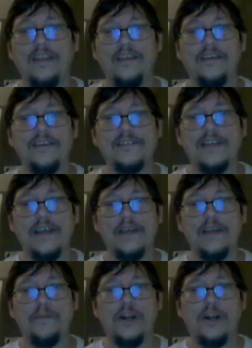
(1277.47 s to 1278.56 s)
he's like,
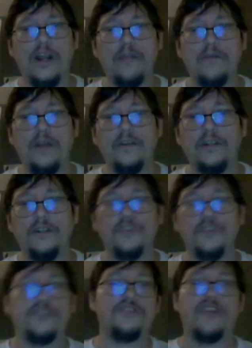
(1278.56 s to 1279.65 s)
my grandmother
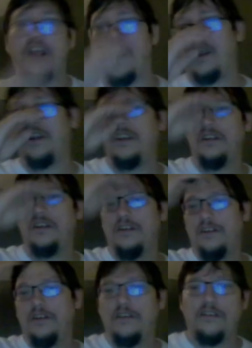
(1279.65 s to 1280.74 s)
used to say
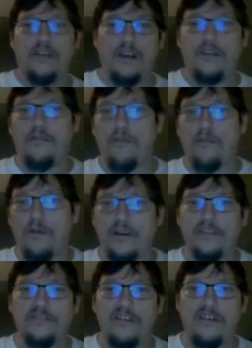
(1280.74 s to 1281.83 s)
that a
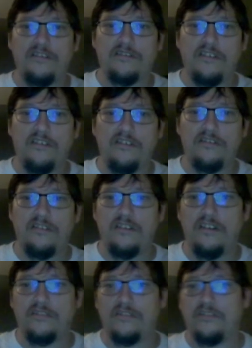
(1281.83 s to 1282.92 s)
hornet's nest isn't
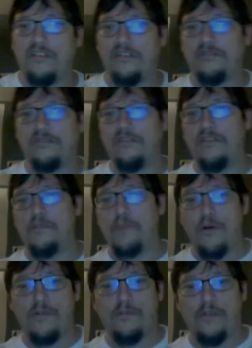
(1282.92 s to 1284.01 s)
interesting until you
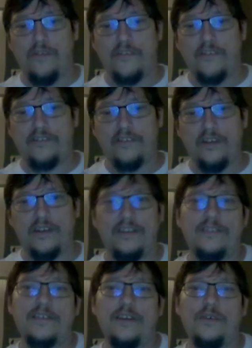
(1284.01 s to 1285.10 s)
poke it with a stick. And
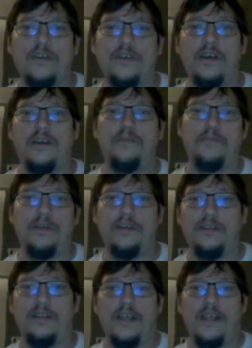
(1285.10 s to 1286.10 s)
it's like, okay, but